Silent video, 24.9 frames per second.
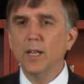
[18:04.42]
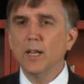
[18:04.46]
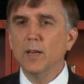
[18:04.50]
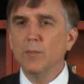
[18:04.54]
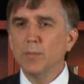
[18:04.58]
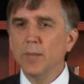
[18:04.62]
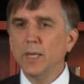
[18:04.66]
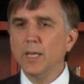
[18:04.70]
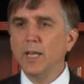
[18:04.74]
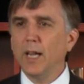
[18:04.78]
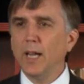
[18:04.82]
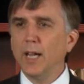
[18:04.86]

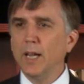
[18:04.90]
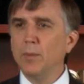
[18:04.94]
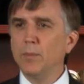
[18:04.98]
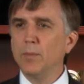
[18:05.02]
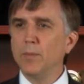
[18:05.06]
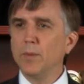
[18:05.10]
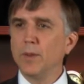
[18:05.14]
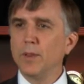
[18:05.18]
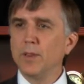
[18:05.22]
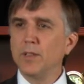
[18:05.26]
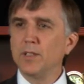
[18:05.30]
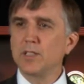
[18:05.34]

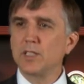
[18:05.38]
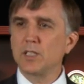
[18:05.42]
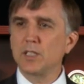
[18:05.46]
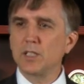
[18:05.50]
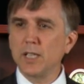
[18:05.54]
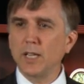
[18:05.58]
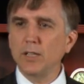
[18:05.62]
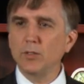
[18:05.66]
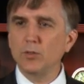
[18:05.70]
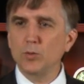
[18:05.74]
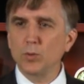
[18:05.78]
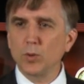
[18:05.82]
became the
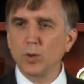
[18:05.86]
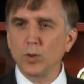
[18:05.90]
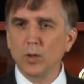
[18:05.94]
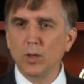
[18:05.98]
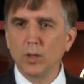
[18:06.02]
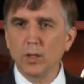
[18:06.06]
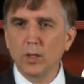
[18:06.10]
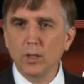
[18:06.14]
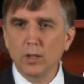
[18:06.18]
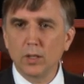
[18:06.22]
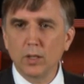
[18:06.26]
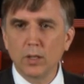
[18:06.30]

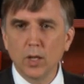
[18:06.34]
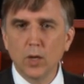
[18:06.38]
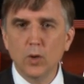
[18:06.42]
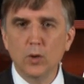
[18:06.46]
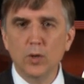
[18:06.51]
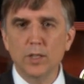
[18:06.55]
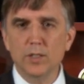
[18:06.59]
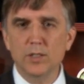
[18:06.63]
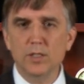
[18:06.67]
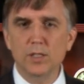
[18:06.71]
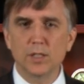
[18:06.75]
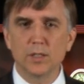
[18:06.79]
central
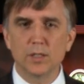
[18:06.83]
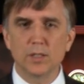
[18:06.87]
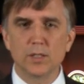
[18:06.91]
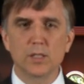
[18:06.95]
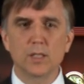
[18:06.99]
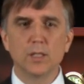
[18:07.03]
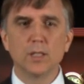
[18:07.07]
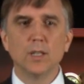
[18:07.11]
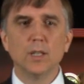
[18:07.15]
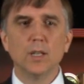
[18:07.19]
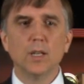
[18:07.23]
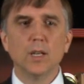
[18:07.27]

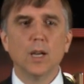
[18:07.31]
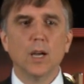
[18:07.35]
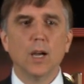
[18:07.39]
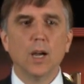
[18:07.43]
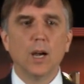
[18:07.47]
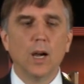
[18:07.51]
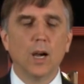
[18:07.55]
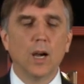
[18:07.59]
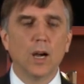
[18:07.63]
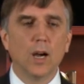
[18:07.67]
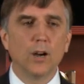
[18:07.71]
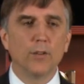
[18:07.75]
locuses
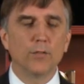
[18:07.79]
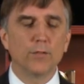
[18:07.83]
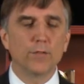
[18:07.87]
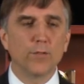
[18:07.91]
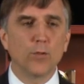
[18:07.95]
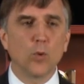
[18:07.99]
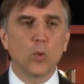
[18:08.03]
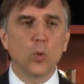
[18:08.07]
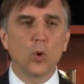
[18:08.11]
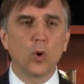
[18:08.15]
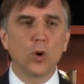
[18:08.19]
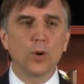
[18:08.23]

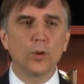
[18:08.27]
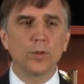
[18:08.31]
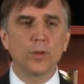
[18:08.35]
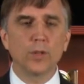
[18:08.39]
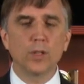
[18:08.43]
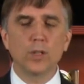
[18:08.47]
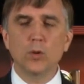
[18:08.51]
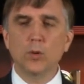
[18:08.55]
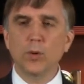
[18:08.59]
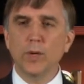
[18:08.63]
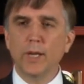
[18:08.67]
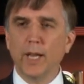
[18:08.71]
for the
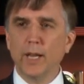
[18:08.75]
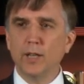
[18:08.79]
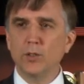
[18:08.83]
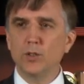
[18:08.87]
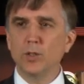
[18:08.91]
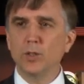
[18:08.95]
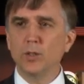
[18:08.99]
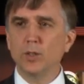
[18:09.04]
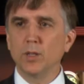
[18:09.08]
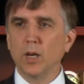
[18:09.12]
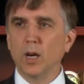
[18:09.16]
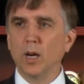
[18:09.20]

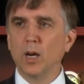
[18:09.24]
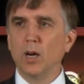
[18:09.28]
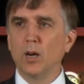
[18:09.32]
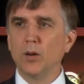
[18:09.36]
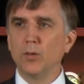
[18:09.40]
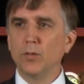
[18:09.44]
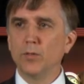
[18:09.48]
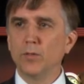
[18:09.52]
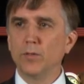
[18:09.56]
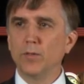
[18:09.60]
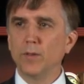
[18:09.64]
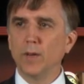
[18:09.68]
creation
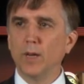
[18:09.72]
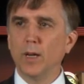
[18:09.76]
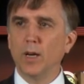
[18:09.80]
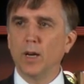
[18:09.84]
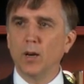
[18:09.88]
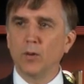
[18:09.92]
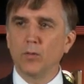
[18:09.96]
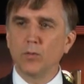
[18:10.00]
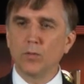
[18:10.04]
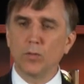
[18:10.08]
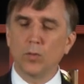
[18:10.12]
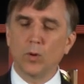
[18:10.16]
of
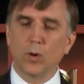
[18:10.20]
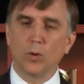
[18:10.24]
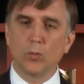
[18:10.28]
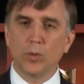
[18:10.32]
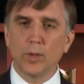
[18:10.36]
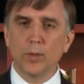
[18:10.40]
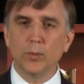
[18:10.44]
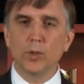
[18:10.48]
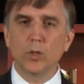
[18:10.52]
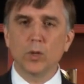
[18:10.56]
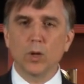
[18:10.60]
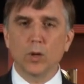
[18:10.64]
what
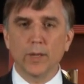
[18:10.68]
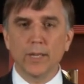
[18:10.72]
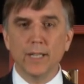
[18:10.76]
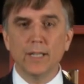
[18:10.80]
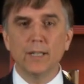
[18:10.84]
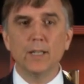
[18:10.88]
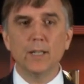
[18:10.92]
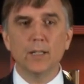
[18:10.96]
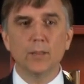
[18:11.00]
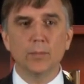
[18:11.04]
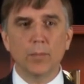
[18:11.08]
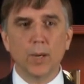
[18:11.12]
we would call
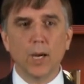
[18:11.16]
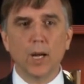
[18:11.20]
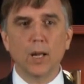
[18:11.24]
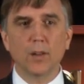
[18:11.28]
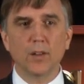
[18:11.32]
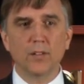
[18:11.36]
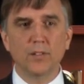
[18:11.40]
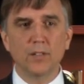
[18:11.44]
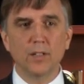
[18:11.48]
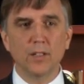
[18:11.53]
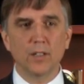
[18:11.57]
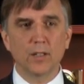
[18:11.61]
Indian
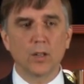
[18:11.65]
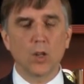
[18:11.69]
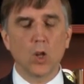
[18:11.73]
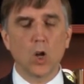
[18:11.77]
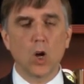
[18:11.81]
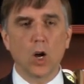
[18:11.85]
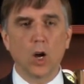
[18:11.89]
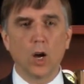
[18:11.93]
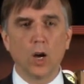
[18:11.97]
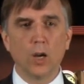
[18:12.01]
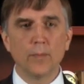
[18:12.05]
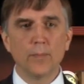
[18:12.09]
policy and
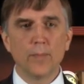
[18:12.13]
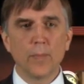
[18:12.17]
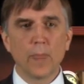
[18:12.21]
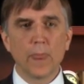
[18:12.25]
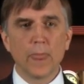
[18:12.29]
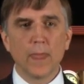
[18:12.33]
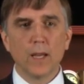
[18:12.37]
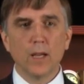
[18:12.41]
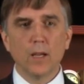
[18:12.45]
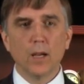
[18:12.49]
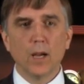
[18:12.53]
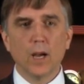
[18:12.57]
law.
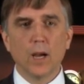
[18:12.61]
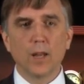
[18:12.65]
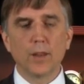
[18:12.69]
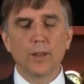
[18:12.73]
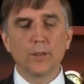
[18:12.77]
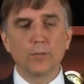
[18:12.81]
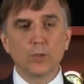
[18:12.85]
The